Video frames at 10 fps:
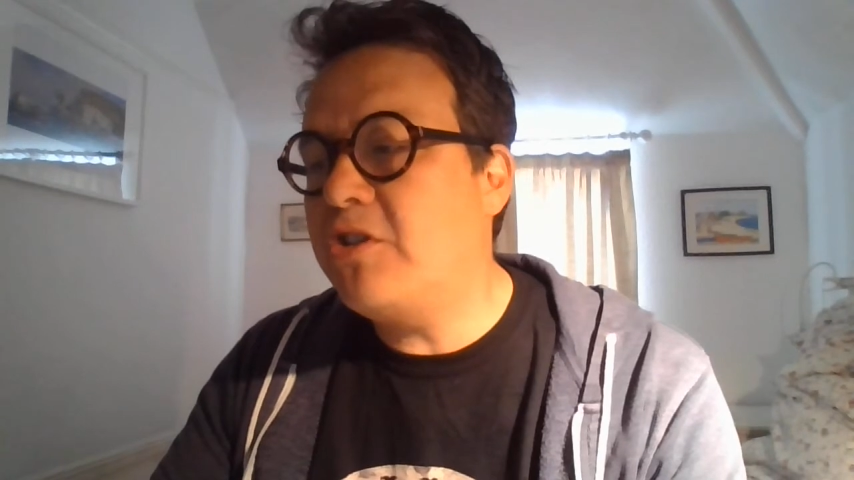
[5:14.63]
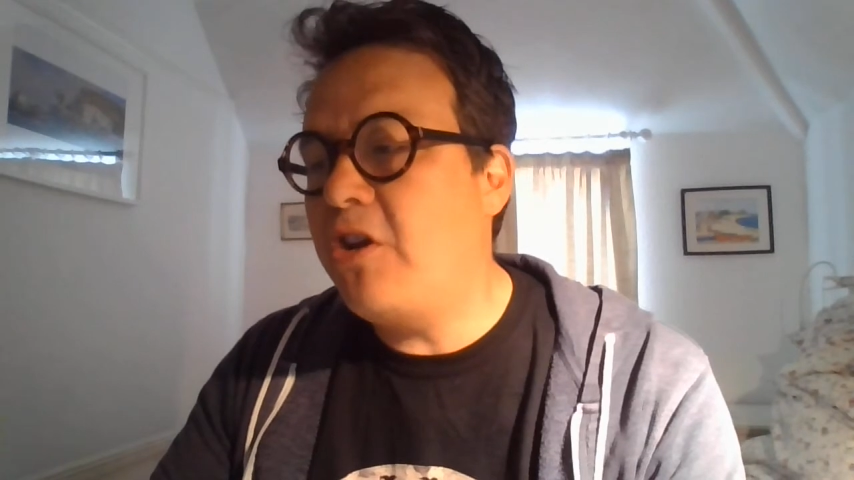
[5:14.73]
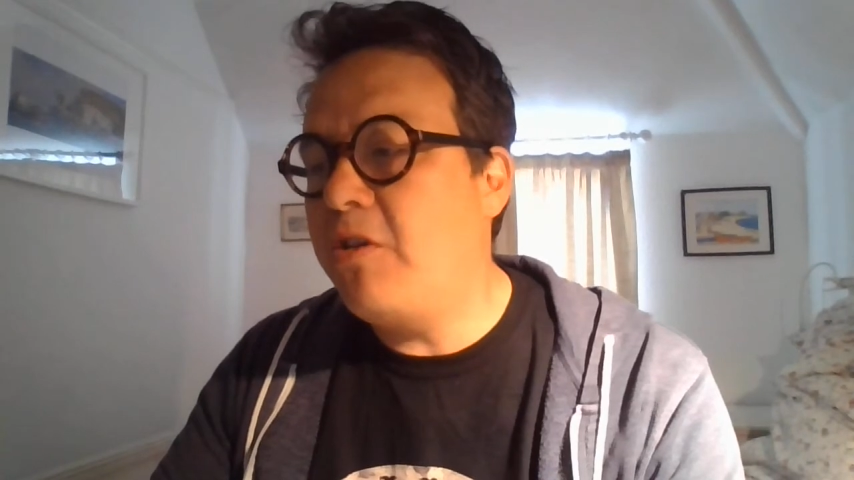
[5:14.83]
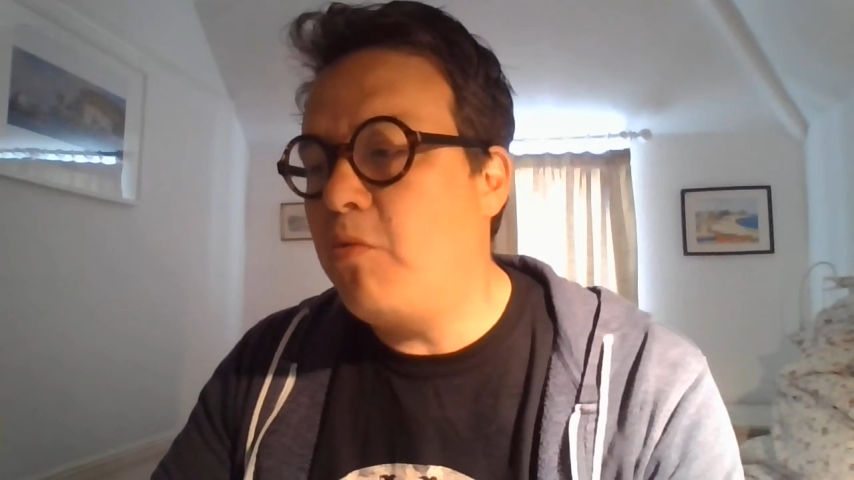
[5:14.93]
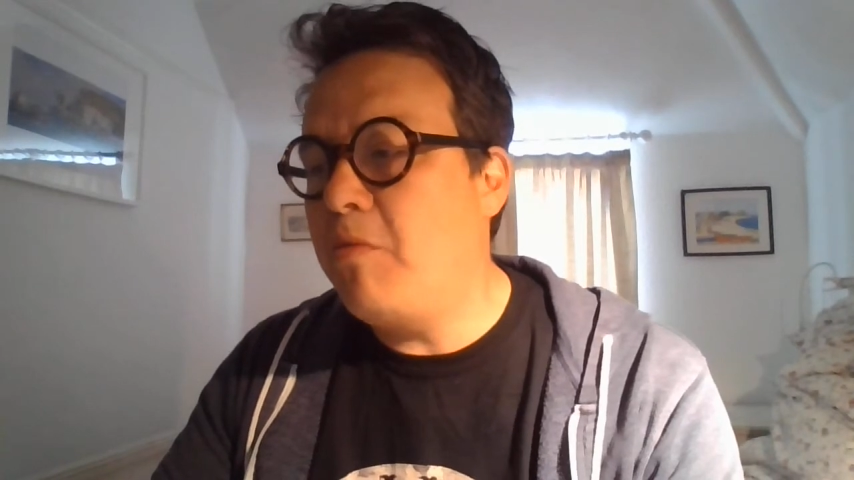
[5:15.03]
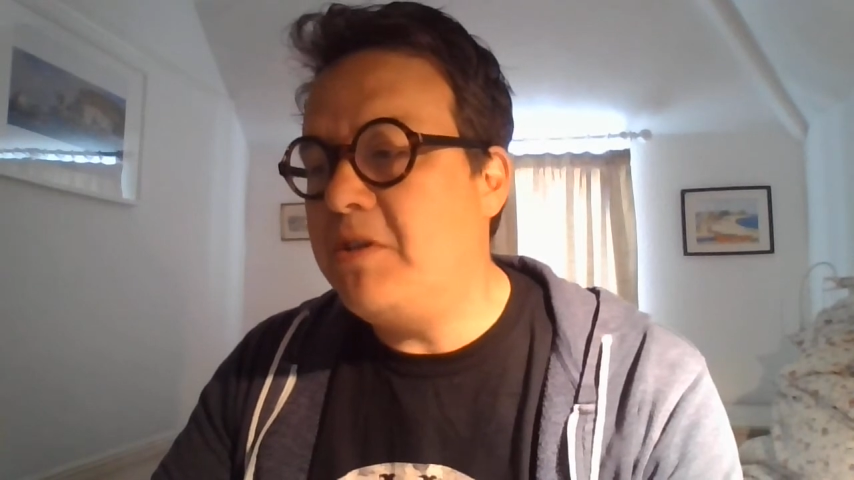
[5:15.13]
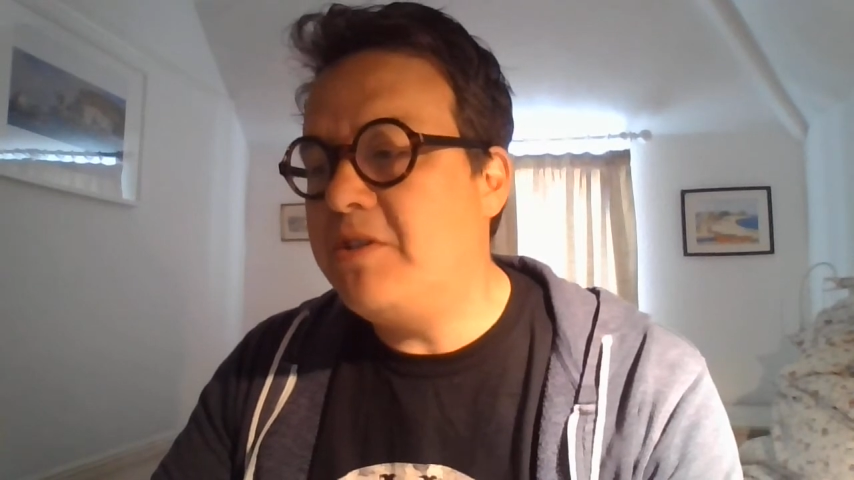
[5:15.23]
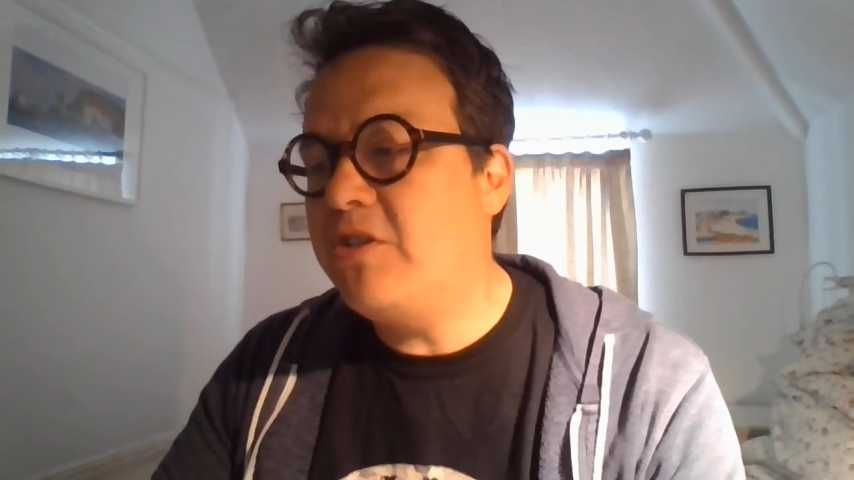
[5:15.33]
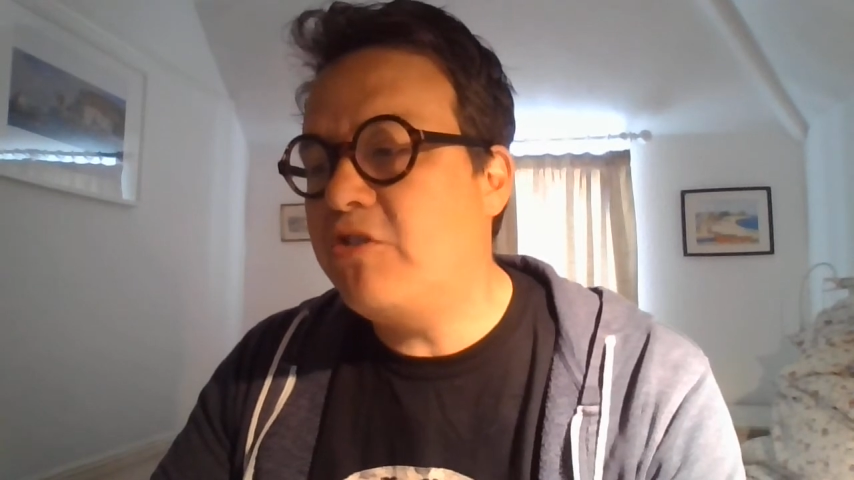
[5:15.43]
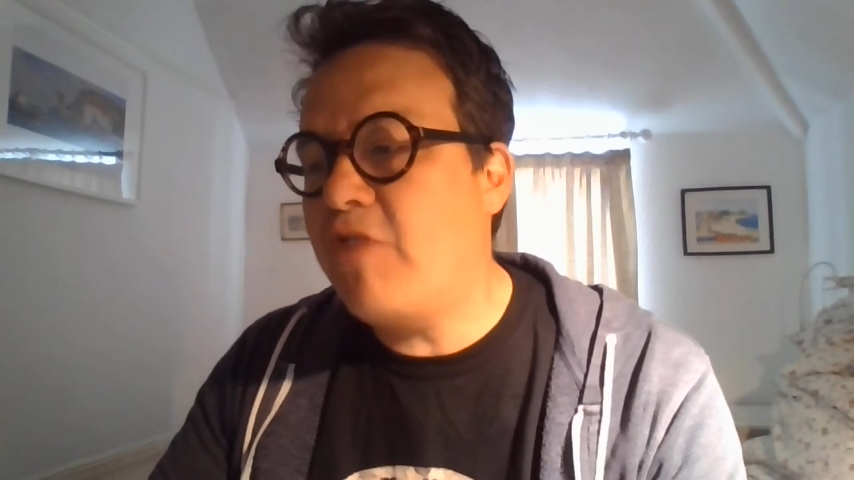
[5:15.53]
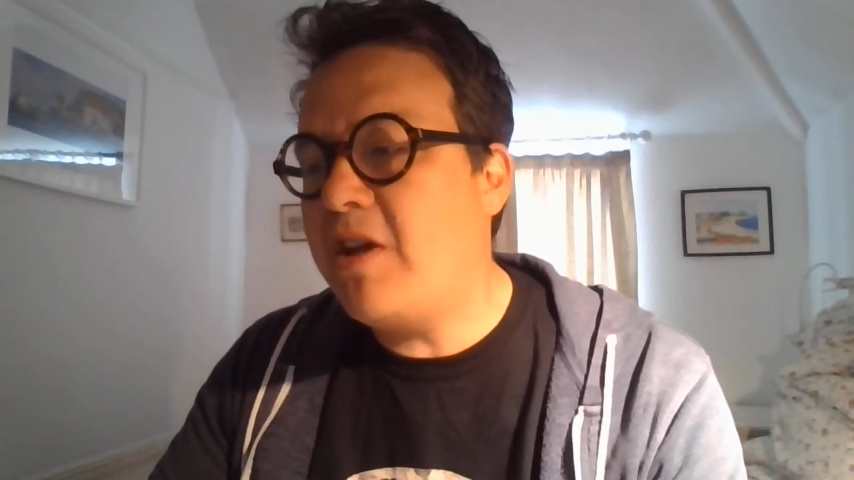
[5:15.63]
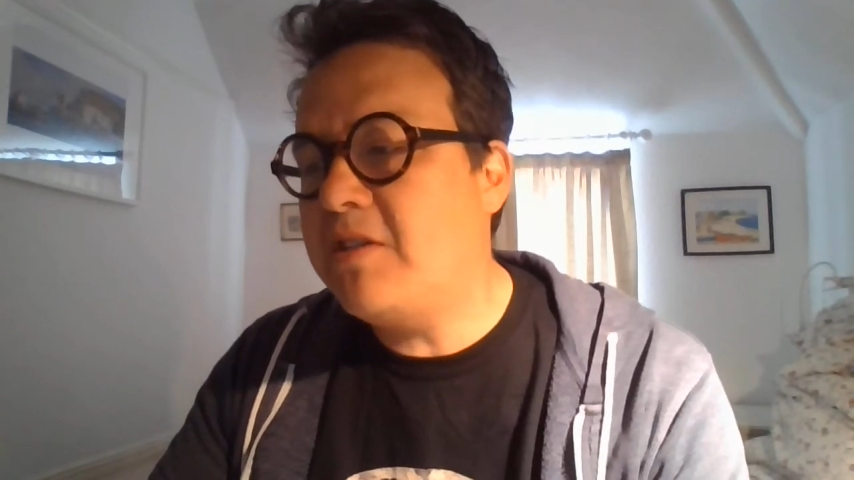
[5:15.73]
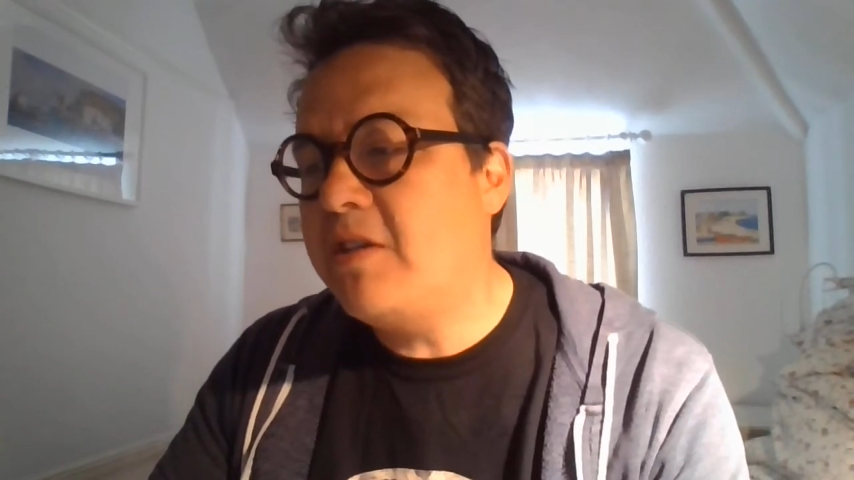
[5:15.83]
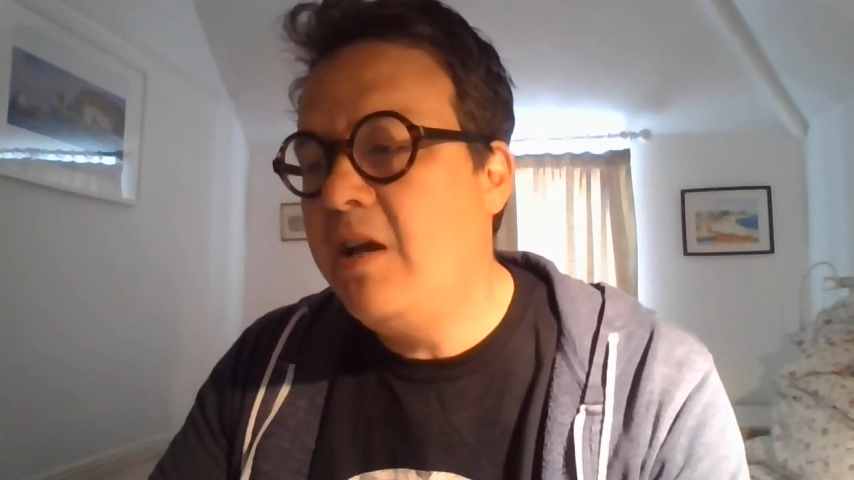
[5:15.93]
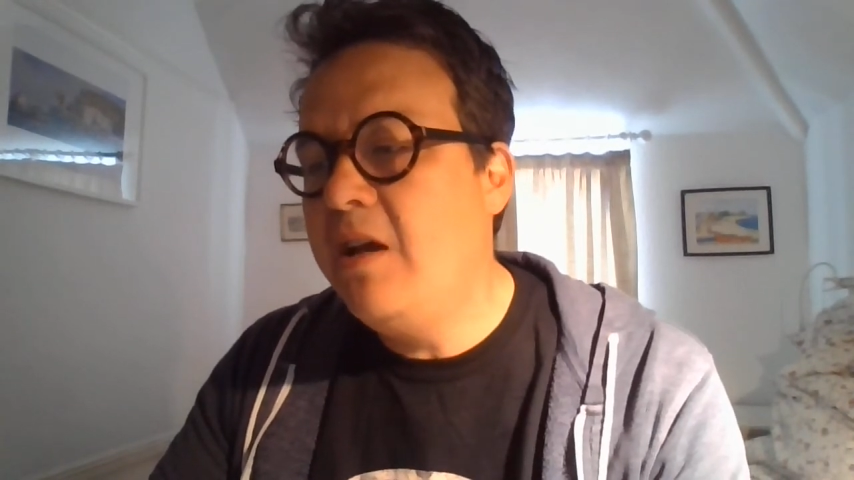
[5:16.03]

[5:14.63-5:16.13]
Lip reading: show the woman is distressed.